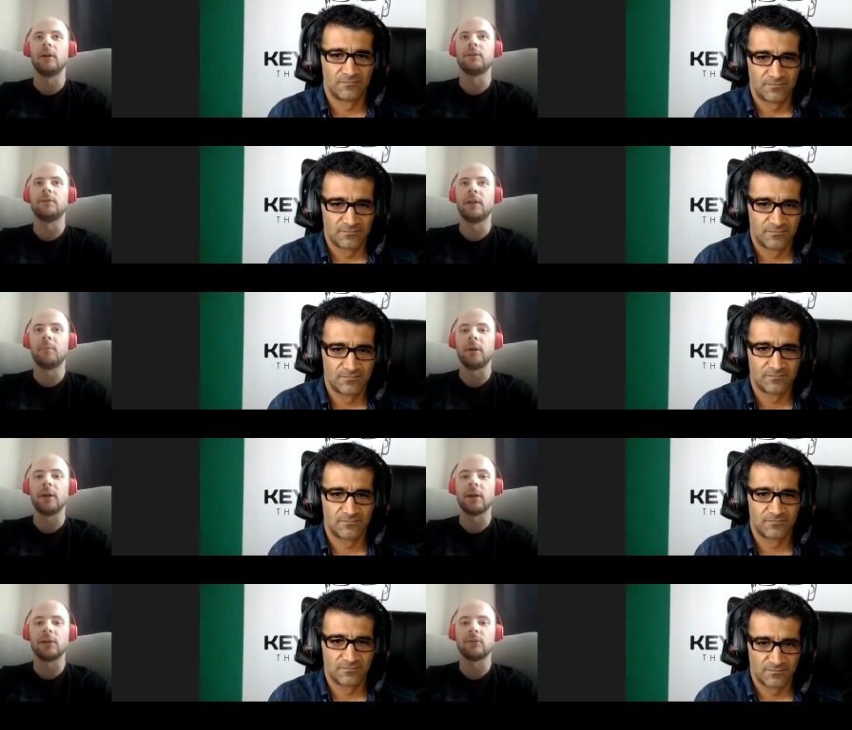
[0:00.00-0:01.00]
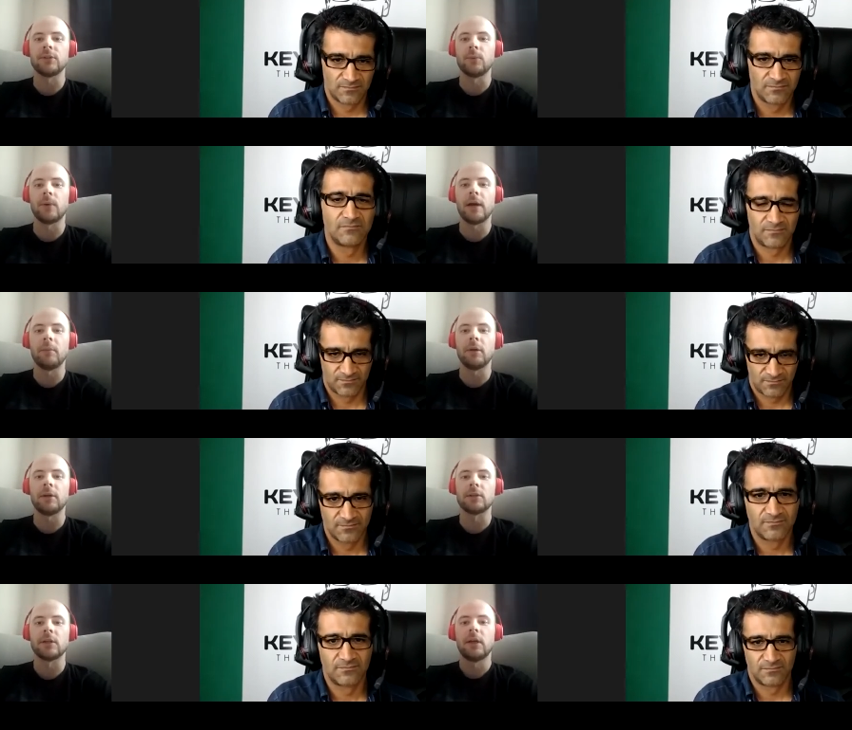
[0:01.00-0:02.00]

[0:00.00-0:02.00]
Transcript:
Speaker 1: developing countries. Why? Because